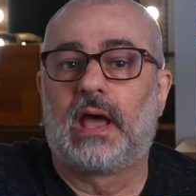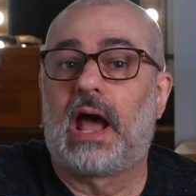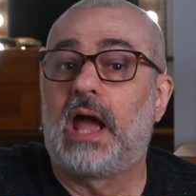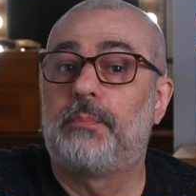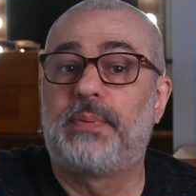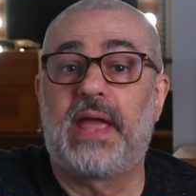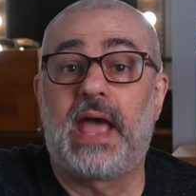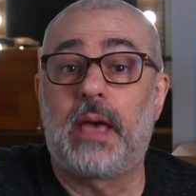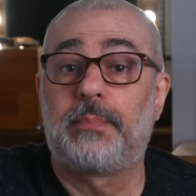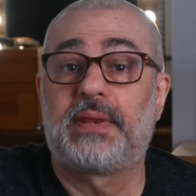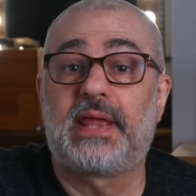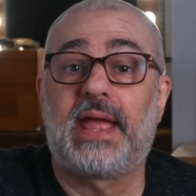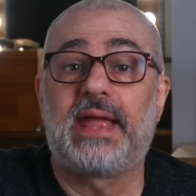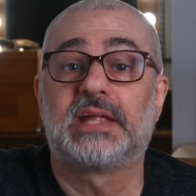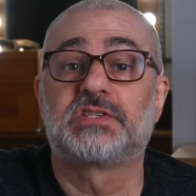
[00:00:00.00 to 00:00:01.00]
I'd be happy
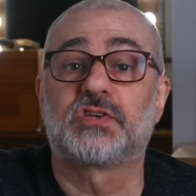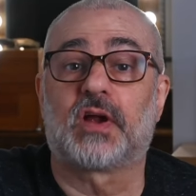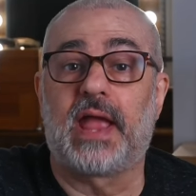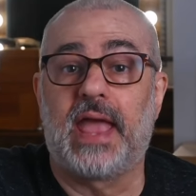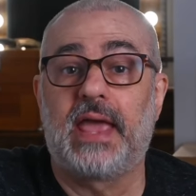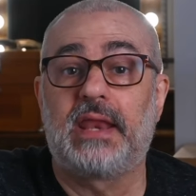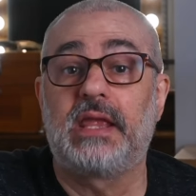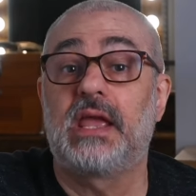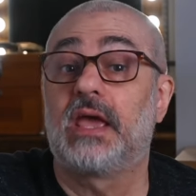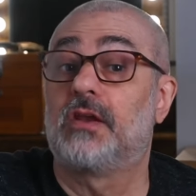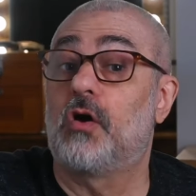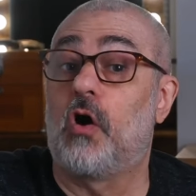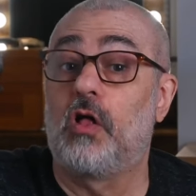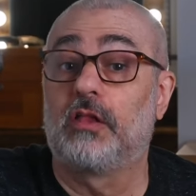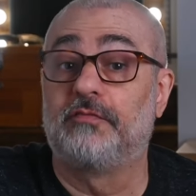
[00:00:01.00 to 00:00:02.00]
to answer any and
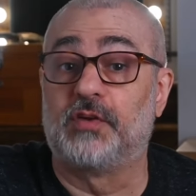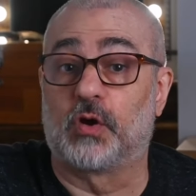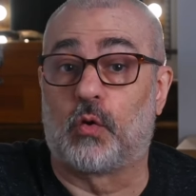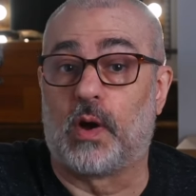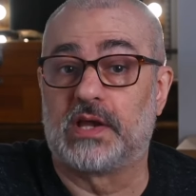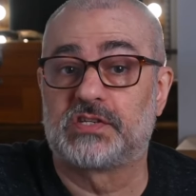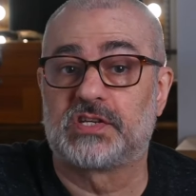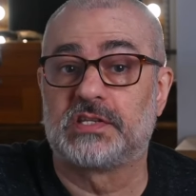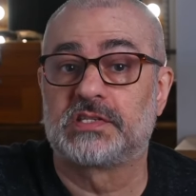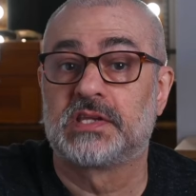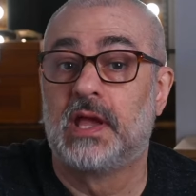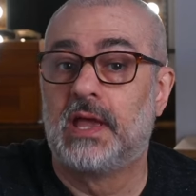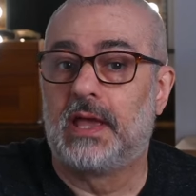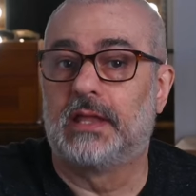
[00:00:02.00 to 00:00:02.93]
all of your questions,